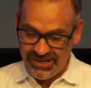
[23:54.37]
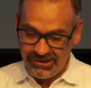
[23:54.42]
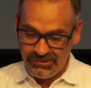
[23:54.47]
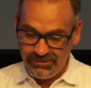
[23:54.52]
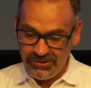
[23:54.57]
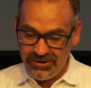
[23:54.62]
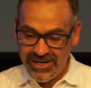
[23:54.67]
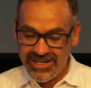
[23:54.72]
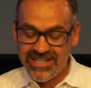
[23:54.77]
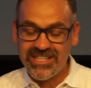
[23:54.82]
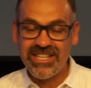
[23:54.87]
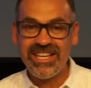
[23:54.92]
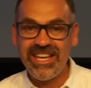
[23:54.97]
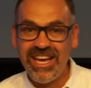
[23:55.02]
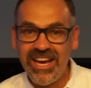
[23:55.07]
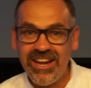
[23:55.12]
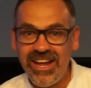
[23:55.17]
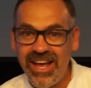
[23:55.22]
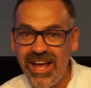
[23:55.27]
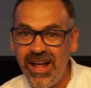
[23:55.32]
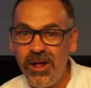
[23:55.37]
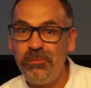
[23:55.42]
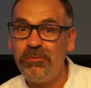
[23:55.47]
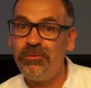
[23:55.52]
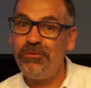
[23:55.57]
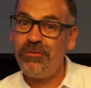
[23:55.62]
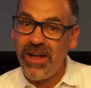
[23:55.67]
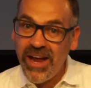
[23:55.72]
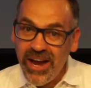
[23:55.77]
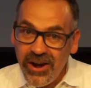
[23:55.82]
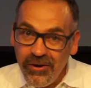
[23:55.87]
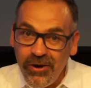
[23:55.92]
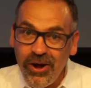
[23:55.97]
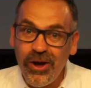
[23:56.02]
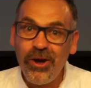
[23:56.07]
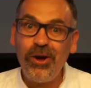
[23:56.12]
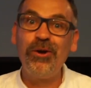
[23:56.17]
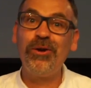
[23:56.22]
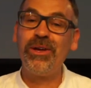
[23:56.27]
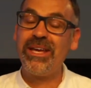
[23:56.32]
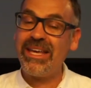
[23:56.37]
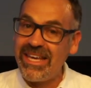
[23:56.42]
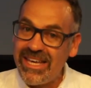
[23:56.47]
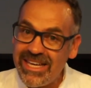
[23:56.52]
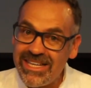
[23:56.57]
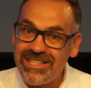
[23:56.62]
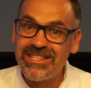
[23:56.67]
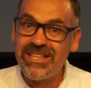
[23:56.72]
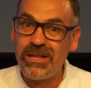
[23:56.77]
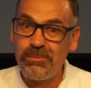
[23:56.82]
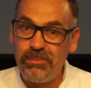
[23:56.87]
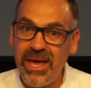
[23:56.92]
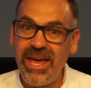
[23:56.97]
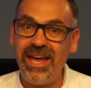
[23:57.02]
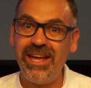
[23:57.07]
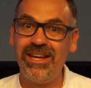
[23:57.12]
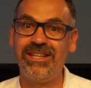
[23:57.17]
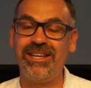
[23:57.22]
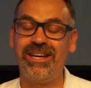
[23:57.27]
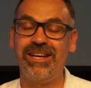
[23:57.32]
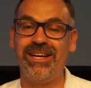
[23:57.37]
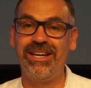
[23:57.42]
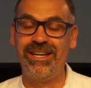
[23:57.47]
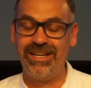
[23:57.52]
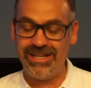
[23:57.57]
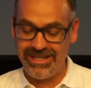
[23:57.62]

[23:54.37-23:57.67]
We're actually here to help. Pharaoh, he's the bad guy.